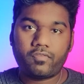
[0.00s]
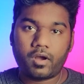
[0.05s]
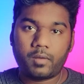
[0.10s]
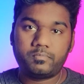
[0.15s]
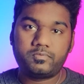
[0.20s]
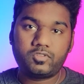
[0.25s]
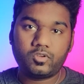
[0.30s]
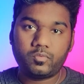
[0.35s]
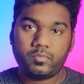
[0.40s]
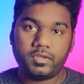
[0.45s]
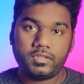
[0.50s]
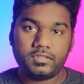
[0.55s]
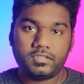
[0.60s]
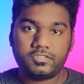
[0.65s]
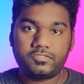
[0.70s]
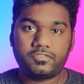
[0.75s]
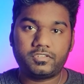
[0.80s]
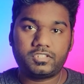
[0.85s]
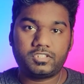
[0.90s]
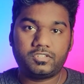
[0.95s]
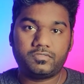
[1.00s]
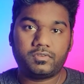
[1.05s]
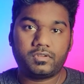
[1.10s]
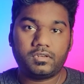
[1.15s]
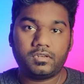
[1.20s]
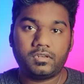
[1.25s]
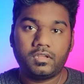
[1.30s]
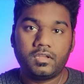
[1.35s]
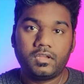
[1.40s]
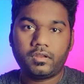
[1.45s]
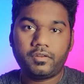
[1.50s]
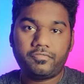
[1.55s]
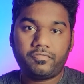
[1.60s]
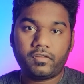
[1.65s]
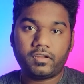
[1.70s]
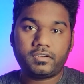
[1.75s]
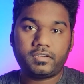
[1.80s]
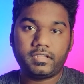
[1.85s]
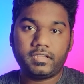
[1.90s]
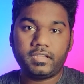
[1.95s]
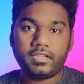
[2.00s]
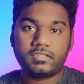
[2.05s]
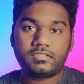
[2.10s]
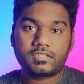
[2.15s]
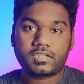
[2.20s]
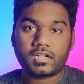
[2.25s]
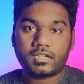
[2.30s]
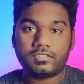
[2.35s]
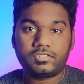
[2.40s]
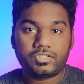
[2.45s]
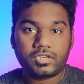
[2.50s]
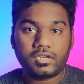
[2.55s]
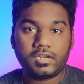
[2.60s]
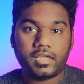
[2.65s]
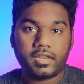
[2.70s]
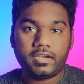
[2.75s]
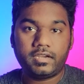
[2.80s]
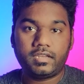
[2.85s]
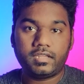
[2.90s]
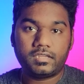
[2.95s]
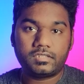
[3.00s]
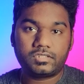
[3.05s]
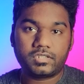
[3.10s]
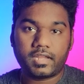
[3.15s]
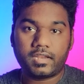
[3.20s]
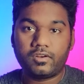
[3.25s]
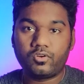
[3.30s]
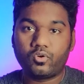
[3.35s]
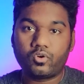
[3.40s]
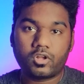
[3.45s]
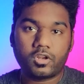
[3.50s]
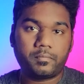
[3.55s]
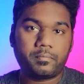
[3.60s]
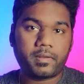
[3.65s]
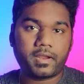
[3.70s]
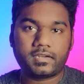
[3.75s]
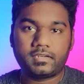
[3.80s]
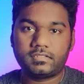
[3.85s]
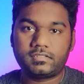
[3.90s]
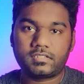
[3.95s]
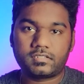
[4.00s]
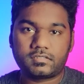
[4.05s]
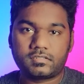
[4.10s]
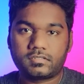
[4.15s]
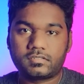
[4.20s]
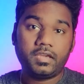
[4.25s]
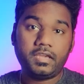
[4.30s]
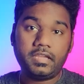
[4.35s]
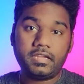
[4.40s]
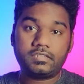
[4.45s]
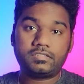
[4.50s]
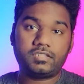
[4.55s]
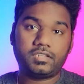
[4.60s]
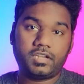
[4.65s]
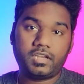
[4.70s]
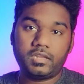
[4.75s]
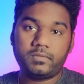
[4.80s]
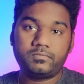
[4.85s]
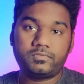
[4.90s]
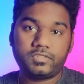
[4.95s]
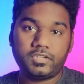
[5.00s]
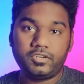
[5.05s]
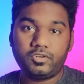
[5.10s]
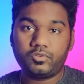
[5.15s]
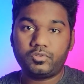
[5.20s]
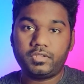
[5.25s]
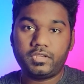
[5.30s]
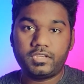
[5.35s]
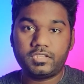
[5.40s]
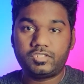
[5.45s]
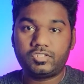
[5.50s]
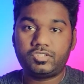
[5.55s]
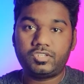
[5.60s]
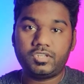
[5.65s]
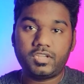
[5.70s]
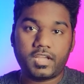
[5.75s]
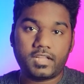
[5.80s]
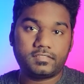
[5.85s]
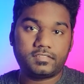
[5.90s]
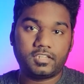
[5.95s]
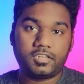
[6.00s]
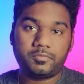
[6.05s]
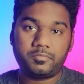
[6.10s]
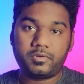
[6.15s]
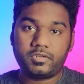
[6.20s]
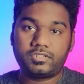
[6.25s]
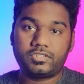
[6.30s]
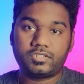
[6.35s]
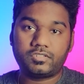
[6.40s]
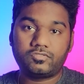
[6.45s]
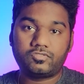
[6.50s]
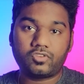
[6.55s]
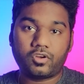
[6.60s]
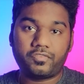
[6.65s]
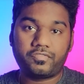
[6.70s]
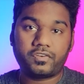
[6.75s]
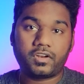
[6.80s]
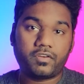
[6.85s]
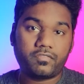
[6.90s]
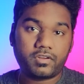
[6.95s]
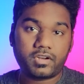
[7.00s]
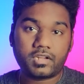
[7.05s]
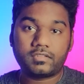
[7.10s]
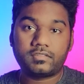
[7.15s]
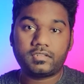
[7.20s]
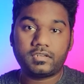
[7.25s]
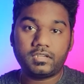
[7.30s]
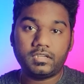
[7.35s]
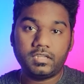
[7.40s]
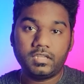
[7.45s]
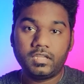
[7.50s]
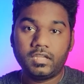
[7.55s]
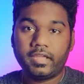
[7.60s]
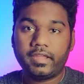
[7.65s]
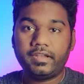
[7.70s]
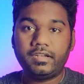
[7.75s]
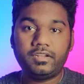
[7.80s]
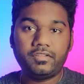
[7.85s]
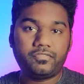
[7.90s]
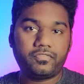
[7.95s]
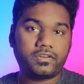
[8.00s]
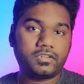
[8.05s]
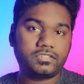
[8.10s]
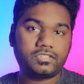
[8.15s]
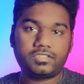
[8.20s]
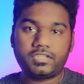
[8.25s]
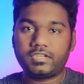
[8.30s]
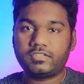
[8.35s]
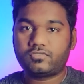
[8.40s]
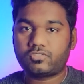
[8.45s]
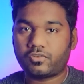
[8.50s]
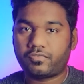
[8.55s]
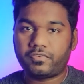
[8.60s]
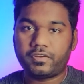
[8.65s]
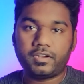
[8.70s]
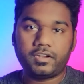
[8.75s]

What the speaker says: of observing this festival, reflecting its cultural heritage and local practices. Here's a glimpse into the history and celebrations of Navaratri in different states of